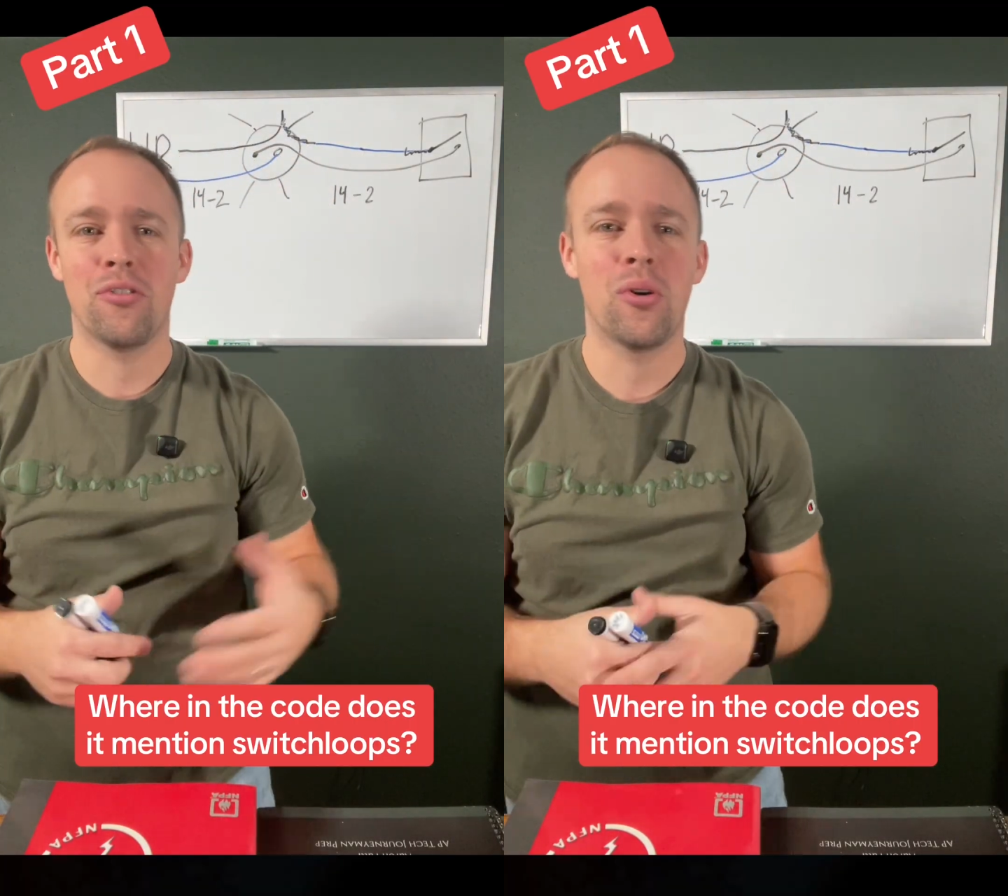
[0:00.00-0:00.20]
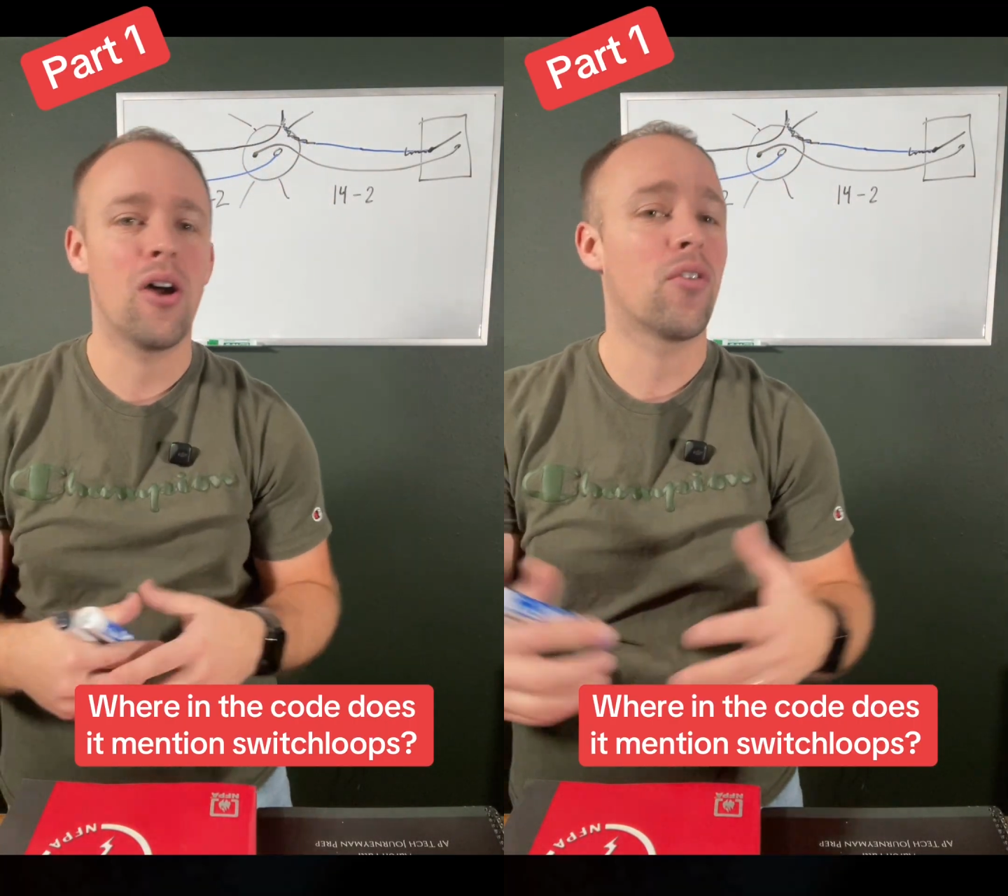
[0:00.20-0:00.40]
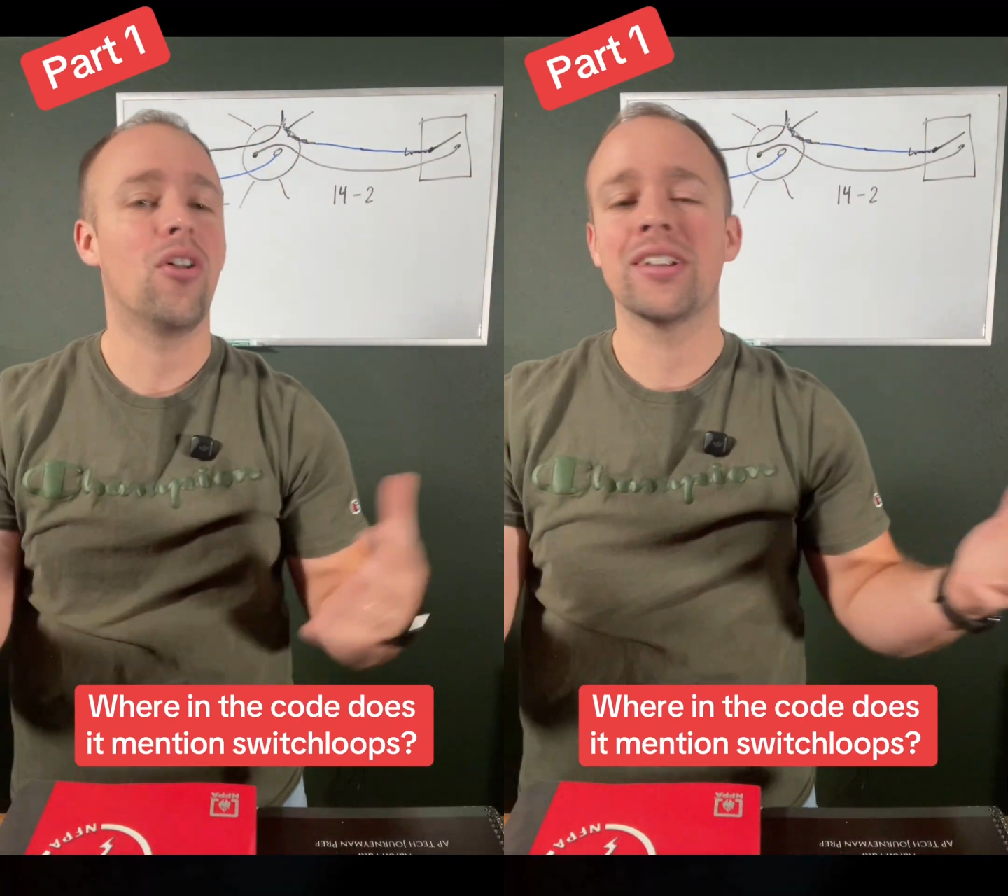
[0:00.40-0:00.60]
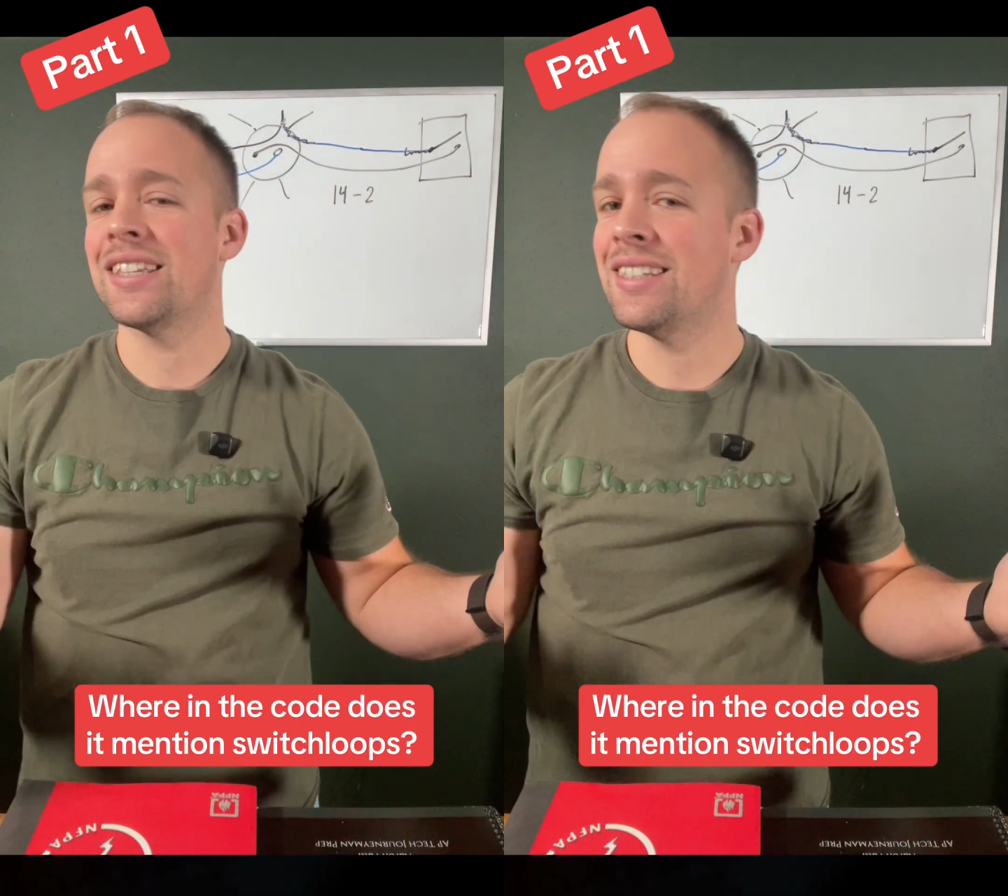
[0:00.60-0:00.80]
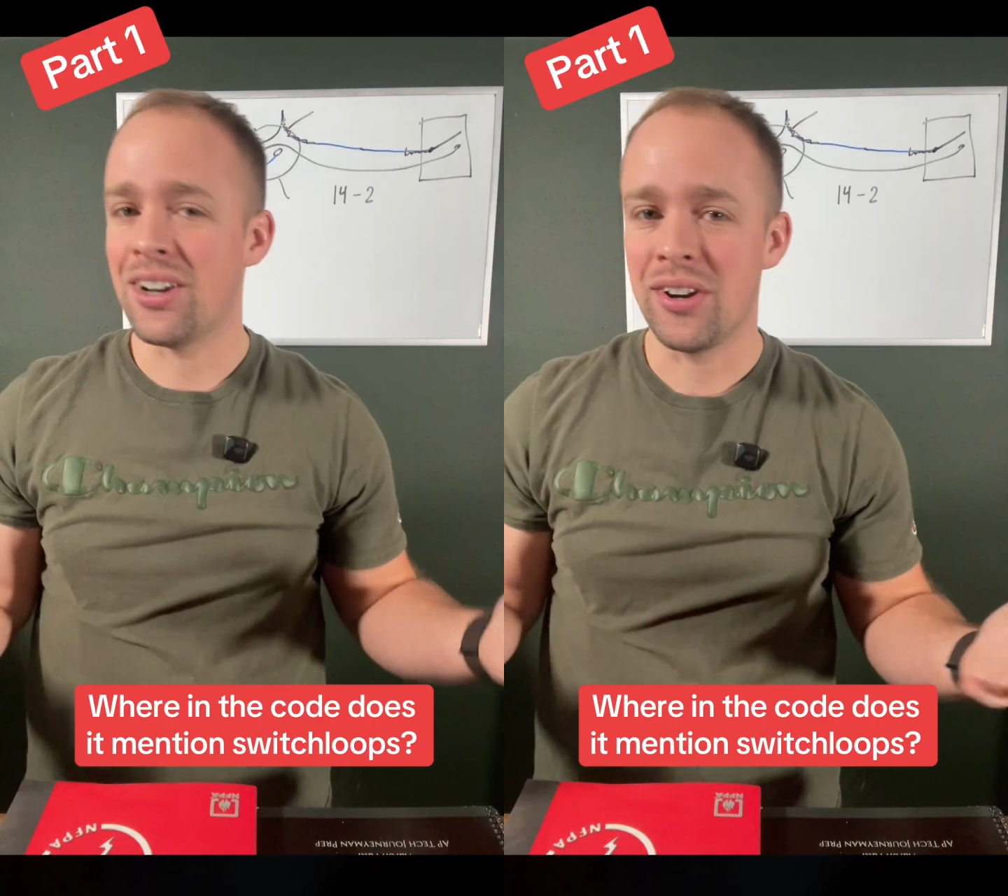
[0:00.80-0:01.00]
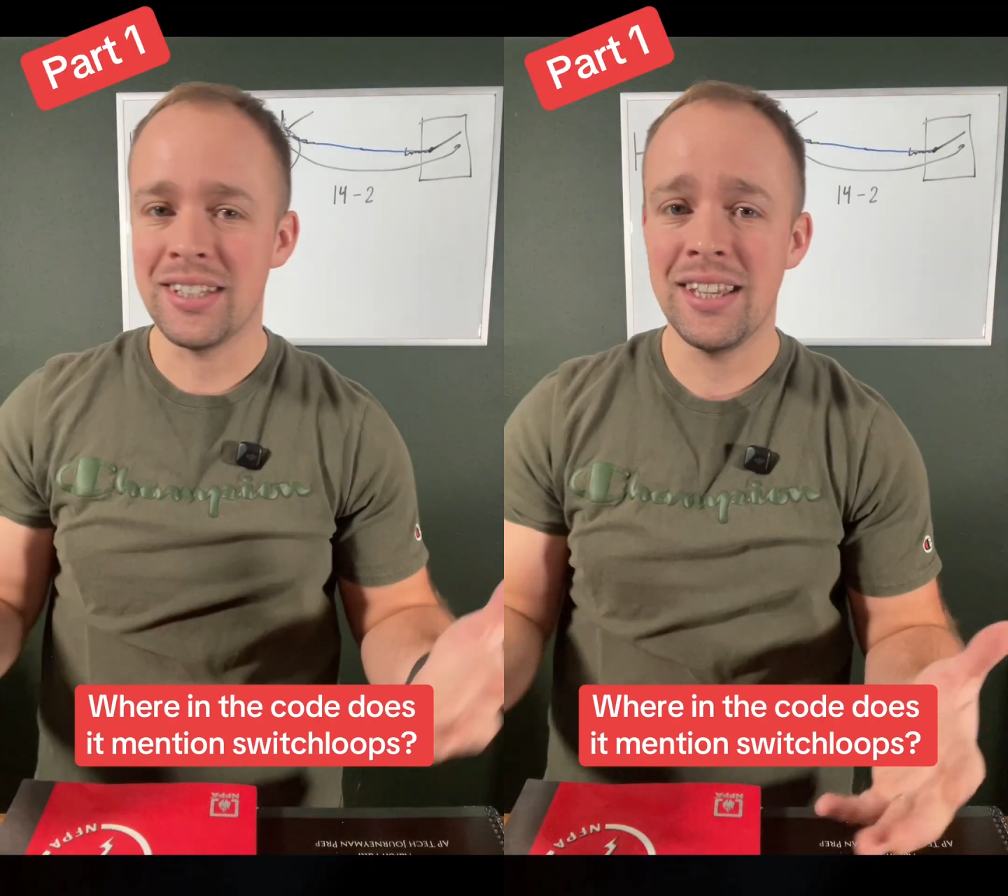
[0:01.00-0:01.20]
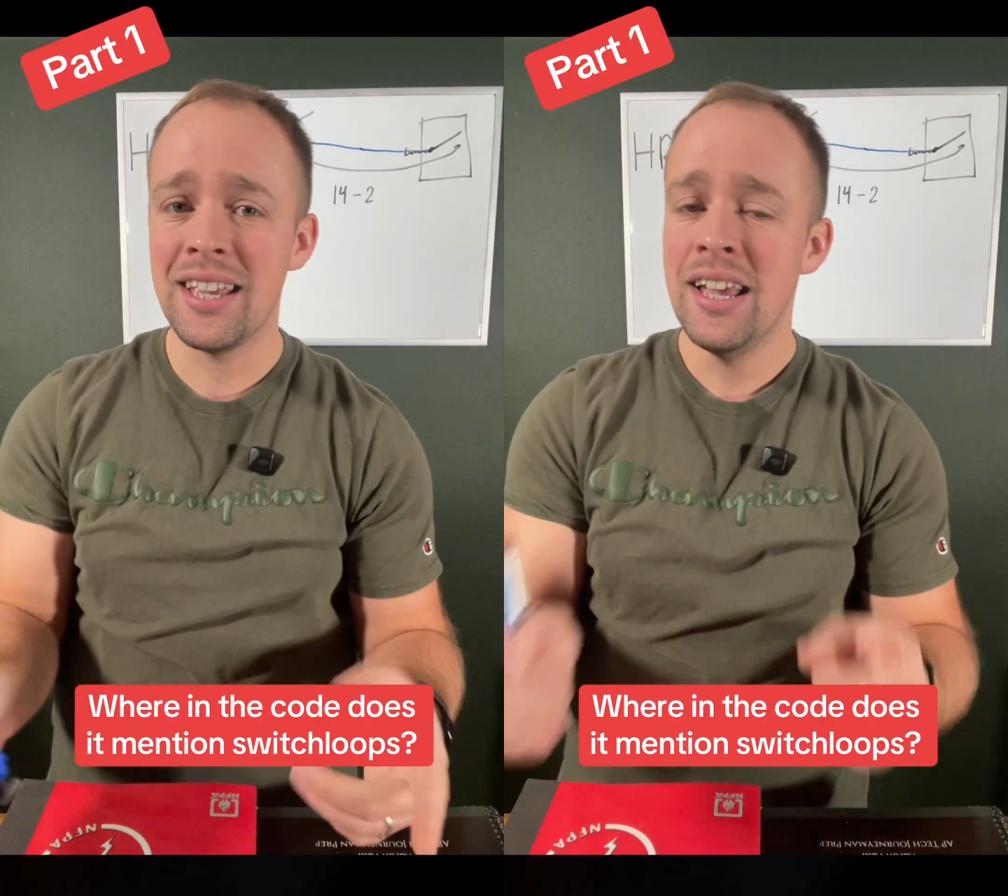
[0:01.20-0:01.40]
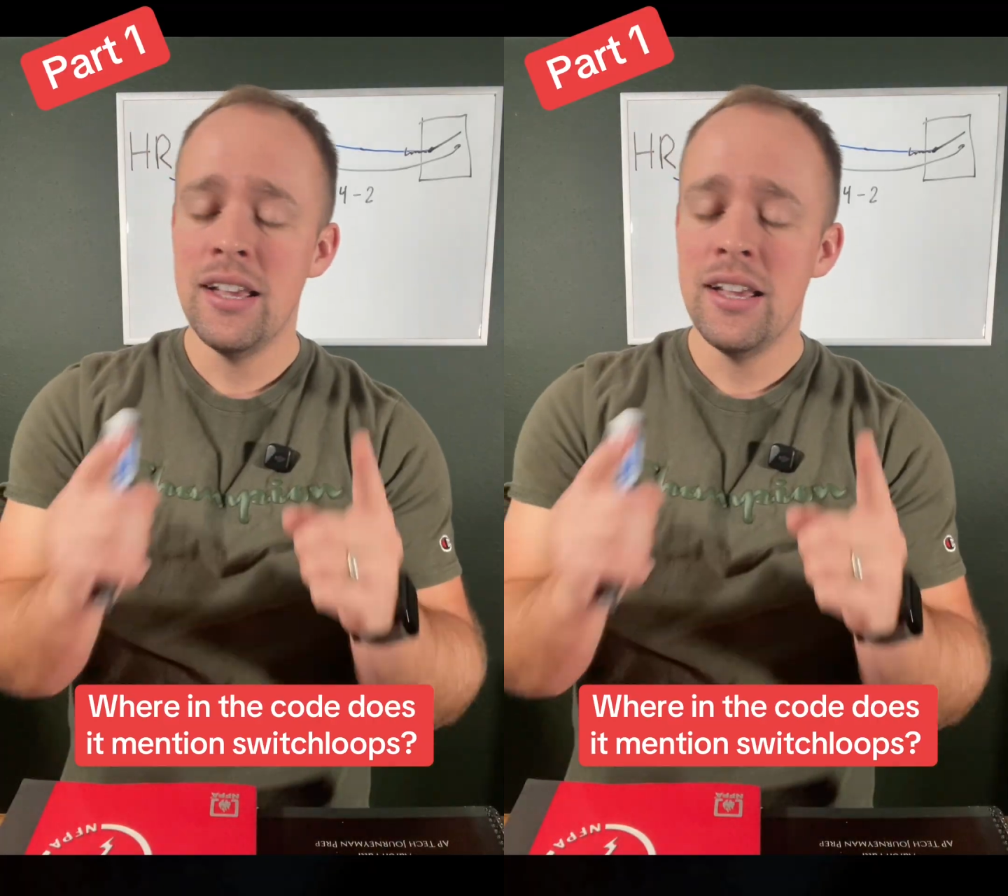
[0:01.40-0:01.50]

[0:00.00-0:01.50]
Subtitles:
however long this series is